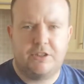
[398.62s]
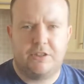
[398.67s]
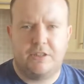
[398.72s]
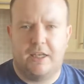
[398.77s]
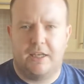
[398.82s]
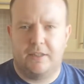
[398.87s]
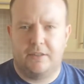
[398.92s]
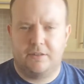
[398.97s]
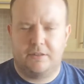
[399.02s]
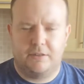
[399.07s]

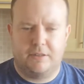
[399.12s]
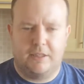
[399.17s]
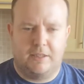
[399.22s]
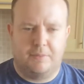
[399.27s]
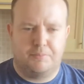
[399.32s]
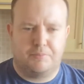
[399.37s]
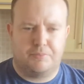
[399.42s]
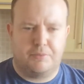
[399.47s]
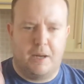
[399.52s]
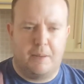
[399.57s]

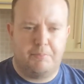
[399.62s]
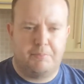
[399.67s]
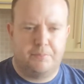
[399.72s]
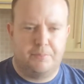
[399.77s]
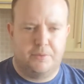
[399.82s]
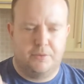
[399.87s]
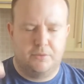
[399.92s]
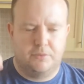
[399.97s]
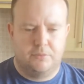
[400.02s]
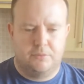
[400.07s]
That
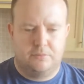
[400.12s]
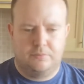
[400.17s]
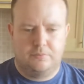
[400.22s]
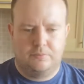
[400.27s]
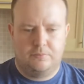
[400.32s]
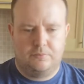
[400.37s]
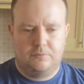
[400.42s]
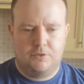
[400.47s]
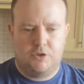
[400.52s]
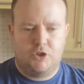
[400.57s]
bramble,
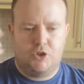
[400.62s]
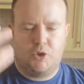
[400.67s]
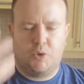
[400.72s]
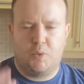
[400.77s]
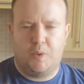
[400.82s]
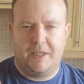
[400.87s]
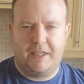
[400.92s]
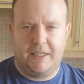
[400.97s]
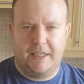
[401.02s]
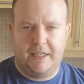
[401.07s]

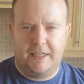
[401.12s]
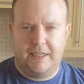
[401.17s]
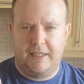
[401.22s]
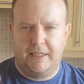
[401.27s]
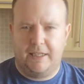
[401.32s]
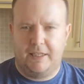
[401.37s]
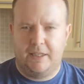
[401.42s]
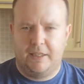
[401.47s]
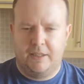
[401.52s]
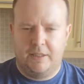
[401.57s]

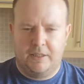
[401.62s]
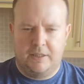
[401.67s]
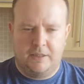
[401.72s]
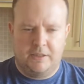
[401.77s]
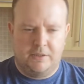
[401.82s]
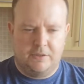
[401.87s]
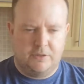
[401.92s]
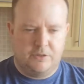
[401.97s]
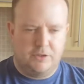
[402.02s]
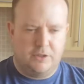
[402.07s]
twiggy,
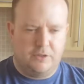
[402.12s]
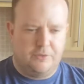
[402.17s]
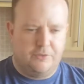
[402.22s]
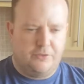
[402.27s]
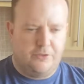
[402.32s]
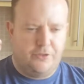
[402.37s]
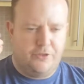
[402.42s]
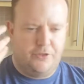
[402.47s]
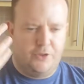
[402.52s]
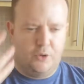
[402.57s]
sort of
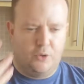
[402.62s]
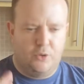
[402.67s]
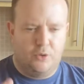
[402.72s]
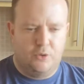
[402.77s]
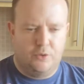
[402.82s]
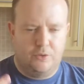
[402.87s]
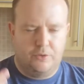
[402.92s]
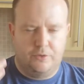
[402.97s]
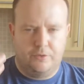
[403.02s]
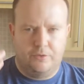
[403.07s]

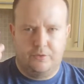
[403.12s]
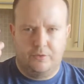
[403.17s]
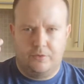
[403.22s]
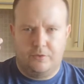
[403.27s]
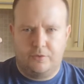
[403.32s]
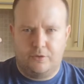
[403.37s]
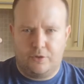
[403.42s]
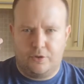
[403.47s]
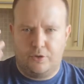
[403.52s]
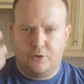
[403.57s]

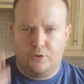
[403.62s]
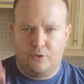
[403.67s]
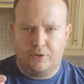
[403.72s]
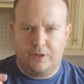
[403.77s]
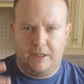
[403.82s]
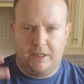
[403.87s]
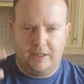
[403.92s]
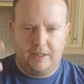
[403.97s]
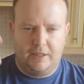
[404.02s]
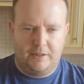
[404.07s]

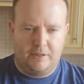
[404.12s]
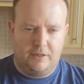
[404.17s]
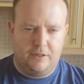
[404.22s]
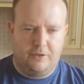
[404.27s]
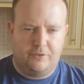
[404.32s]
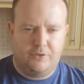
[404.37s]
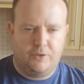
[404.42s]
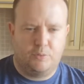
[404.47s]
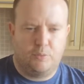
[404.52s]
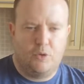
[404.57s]
thorny, you know,
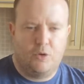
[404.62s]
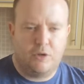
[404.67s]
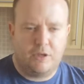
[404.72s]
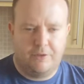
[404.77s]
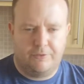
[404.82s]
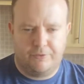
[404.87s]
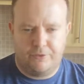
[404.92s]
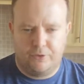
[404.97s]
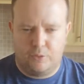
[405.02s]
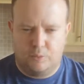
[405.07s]
if you're
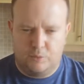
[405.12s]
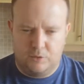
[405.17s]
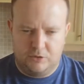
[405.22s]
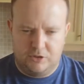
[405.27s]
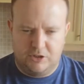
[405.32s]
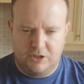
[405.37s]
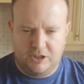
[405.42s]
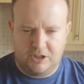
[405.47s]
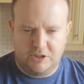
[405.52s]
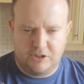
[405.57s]
walking through the woods
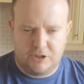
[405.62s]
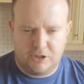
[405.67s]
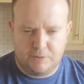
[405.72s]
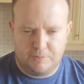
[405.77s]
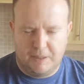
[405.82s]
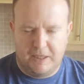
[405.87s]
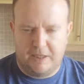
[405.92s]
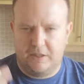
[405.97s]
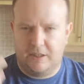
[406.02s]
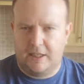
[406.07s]
and you can
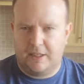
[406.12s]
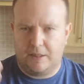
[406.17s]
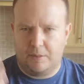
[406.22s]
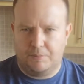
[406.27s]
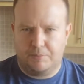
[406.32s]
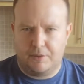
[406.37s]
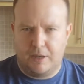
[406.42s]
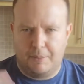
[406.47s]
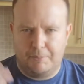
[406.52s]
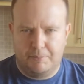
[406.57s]
smell like a
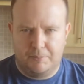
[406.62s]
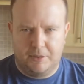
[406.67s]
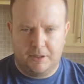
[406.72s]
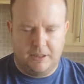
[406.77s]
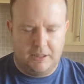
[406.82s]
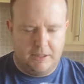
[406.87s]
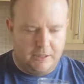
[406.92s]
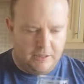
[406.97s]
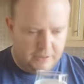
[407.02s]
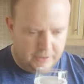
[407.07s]

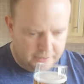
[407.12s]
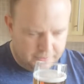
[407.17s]
brambly,